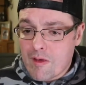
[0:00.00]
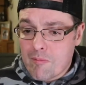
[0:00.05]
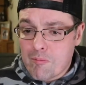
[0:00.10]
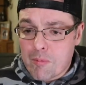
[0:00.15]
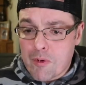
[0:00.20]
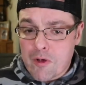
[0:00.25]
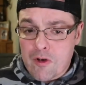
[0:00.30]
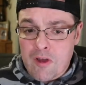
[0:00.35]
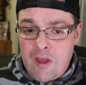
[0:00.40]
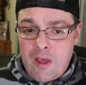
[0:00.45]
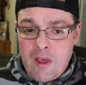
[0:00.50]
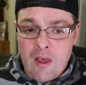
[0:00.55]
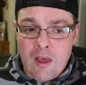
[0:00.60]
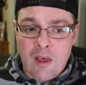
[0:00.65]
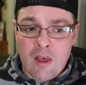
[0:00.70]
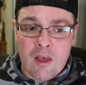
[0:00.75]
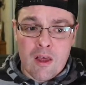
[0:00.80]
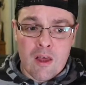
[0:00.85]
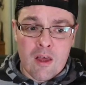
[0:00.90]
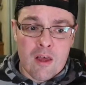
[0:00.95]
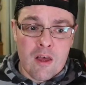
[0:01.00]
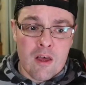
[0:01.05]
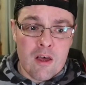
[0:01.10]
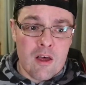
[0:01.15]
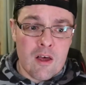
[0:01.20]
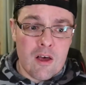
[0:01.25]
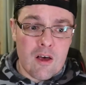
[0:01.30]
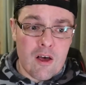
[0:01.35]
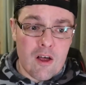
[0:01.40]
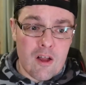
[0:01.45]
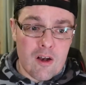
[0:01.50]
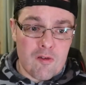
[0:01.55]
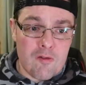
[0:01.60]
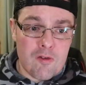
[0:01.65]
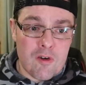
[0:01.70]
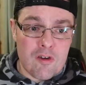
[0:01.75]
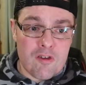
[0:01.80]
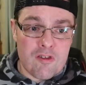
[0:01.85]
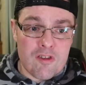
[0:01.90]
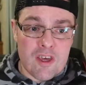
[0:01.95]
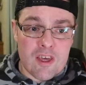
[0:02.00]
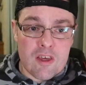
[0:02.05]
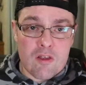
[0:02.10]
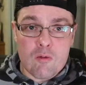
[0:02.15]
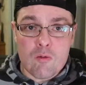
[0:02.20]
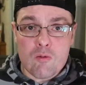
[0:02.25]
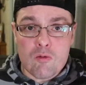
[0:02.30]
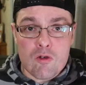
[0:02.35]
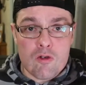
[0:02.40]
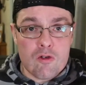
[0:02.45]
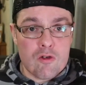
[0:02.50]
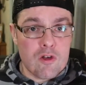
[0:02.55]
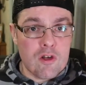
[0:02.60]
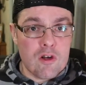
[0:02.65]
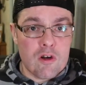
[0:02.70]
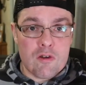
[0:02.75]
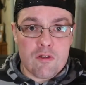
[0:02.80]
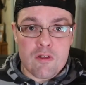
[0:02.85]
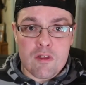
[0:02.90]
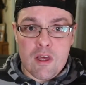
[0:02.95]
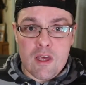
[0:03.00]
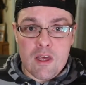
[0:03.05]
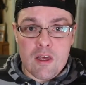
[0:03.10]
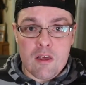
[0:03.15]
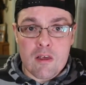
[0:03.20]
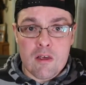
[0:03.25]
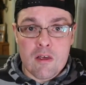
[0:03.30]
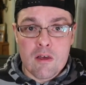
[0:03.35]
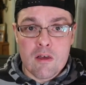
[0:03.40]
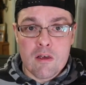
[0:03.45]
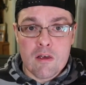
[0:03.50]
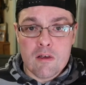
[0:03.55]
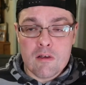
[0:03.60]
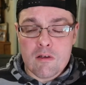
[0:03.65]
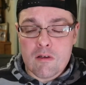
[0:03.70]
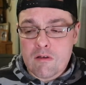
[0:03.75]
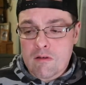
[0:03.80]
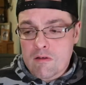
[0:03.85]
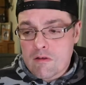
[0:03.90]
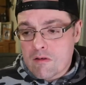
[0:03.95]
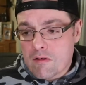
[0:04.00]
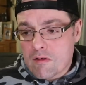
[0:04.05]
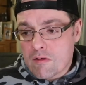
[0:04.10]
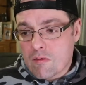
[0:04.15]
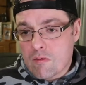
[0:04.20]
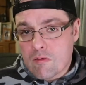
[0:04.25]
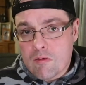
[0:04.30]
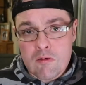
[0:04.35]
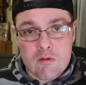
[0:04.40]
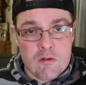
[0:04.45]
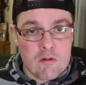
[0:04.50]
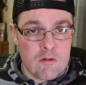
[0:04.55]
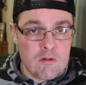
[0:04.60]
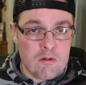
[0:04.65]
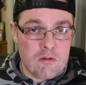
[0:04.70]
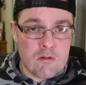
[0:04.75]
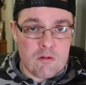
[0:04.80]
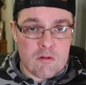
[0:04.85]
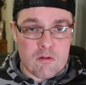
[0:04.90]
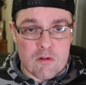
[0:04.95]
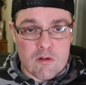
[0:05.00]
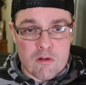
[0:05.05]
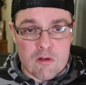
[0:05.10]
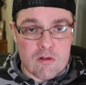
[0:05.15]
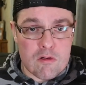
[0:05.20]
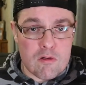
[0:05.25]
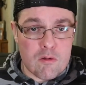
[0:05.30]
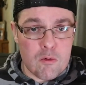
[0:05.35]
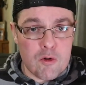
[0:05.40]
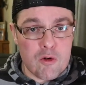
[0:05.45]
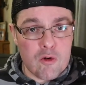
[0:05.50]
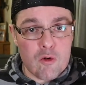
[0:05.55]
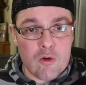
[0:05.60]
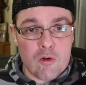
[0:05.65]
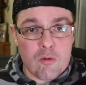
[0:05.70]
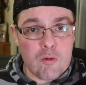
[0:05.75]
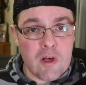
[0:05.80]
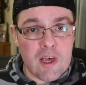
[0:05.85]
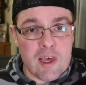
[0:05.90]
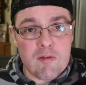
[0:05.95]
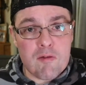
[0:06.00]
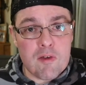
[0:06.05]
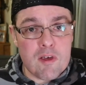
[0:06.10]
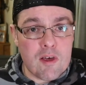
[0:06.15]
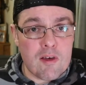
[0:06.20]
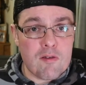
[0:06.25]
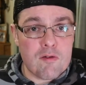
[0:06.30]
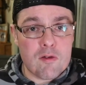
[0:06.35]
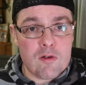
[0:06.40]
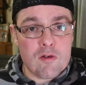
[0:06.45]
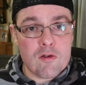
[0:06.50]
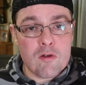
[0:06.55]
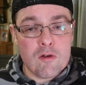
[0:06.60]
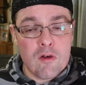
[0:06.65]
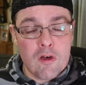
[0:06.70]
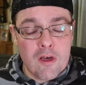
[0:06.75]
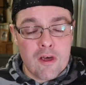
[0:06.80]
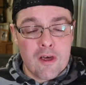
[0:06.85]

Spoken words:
But Oliver is like, you know, do your thing, you know, go your own way if you have to.